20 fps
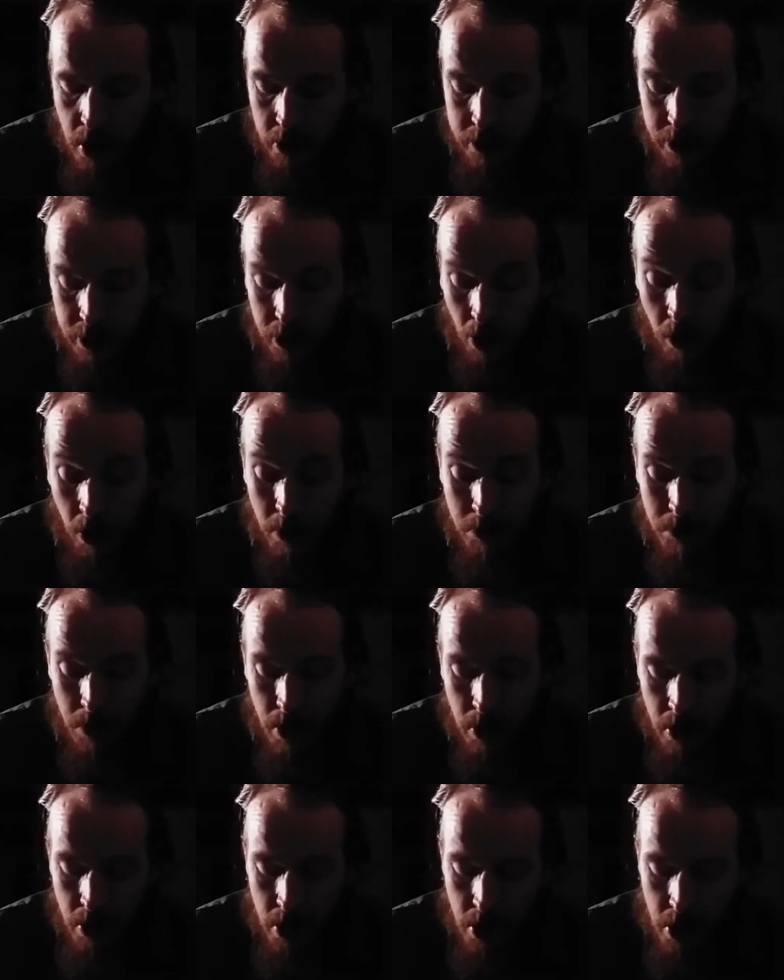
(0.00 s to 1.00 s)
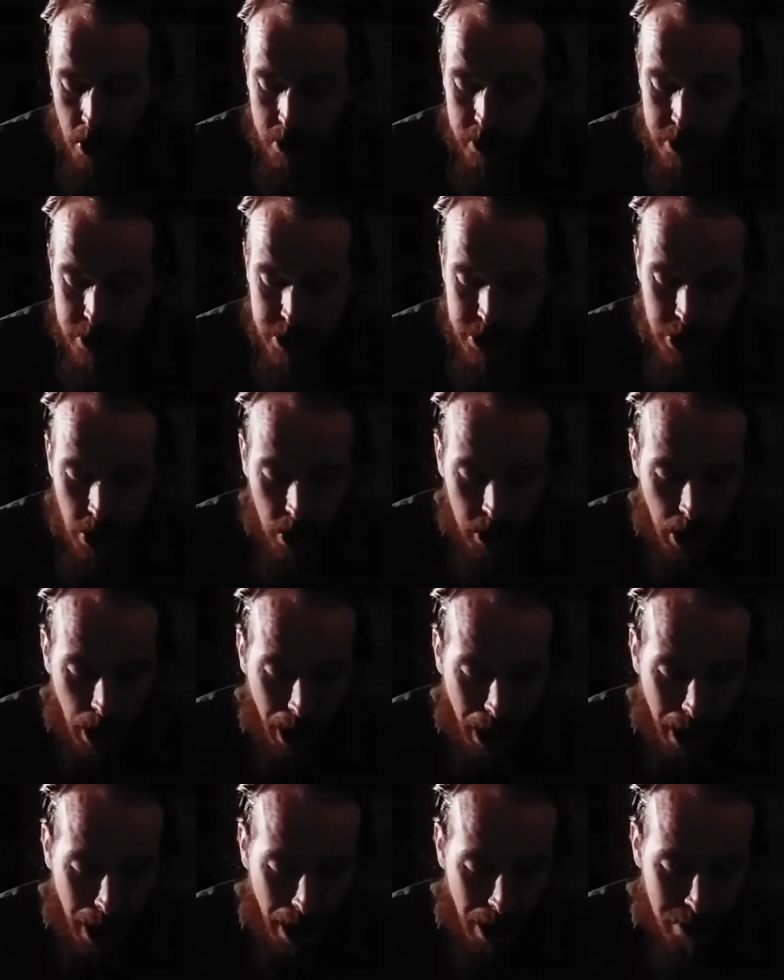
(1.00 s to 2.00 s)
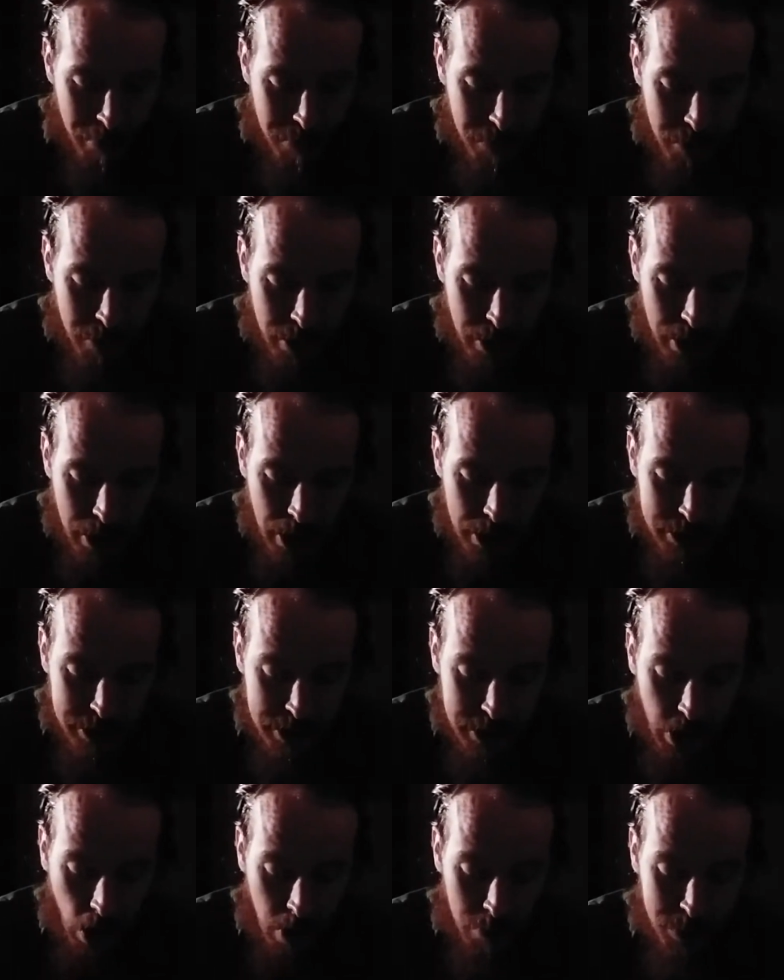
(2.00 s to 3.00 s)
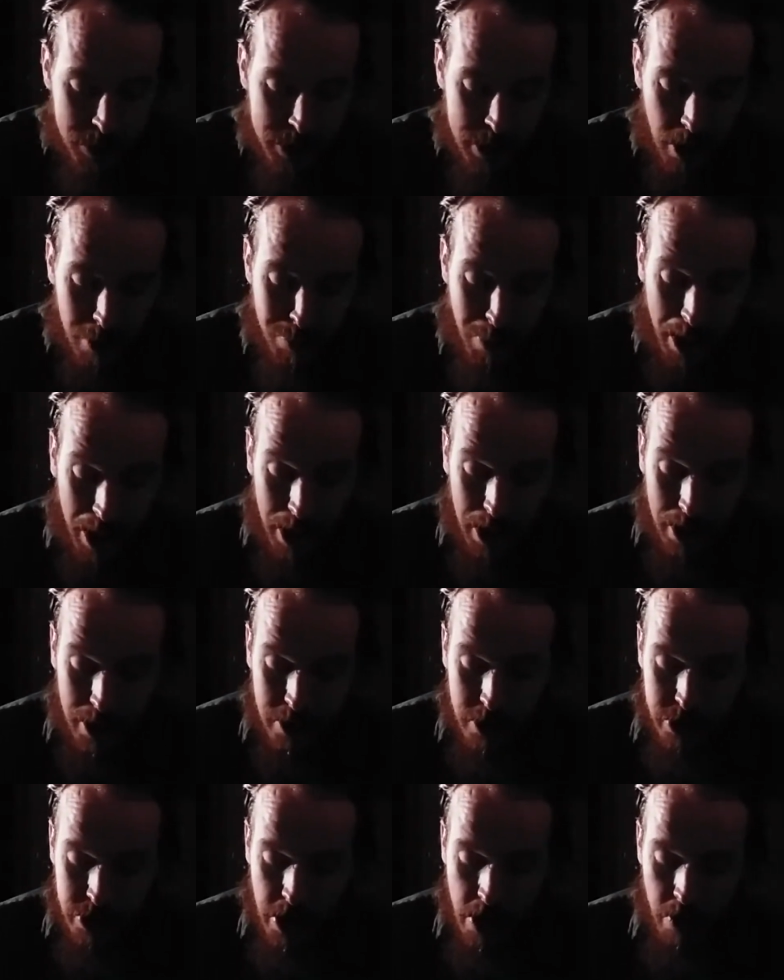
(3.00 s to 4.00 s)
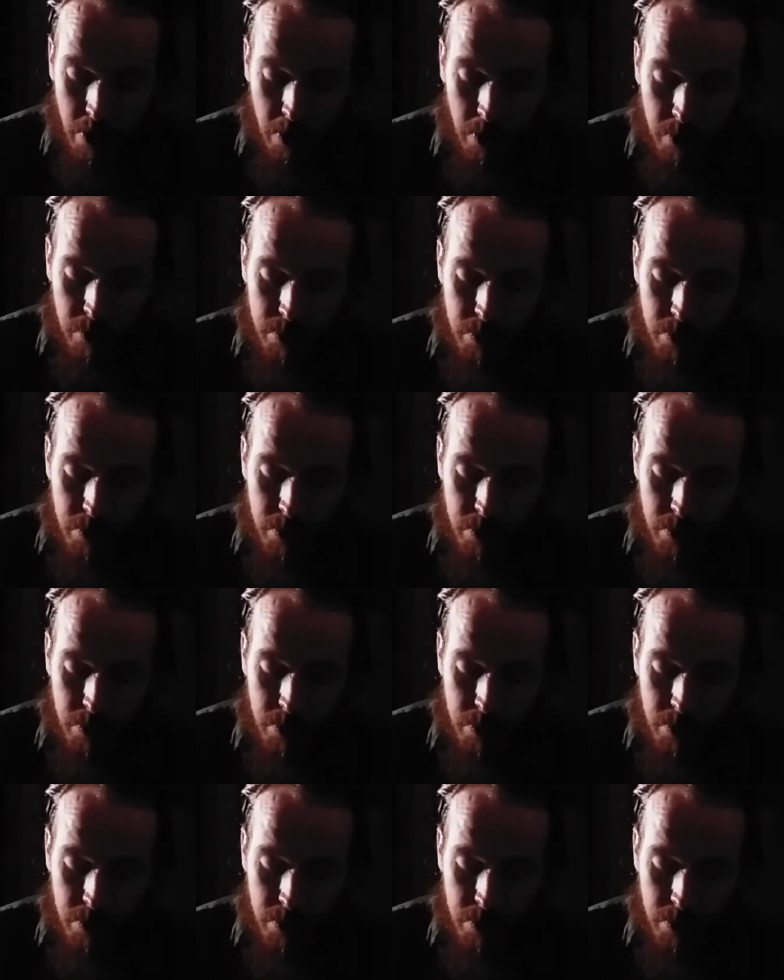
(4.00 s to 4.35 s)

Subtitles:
dharma, does not have as its opposite pain in general,